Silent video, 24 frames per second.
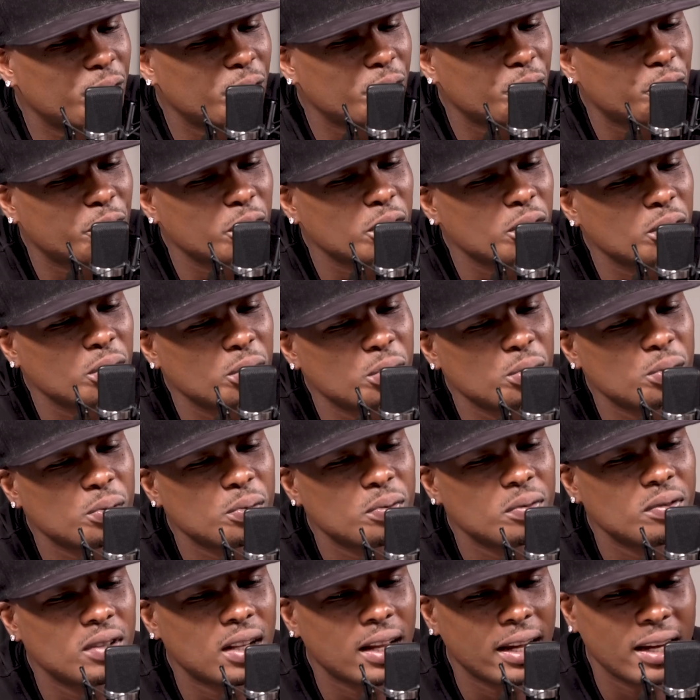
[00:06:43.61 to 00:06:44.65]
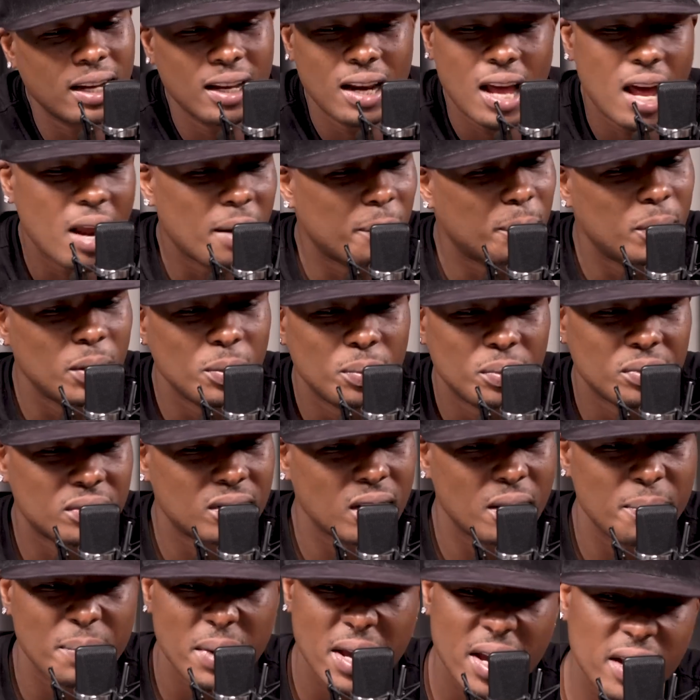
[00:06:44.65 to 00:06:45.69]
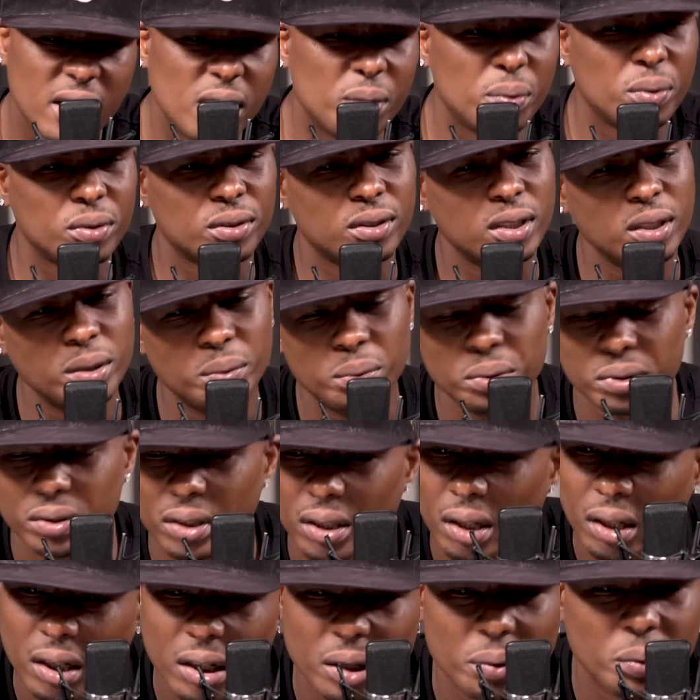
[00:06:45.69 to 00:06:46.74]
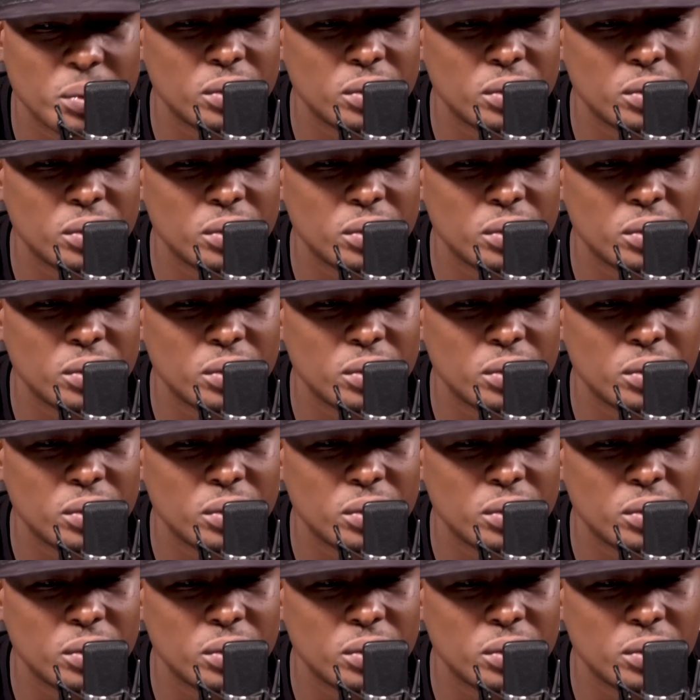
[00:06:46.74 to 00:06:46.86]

for you, like a lot of people say, man, it was hard. It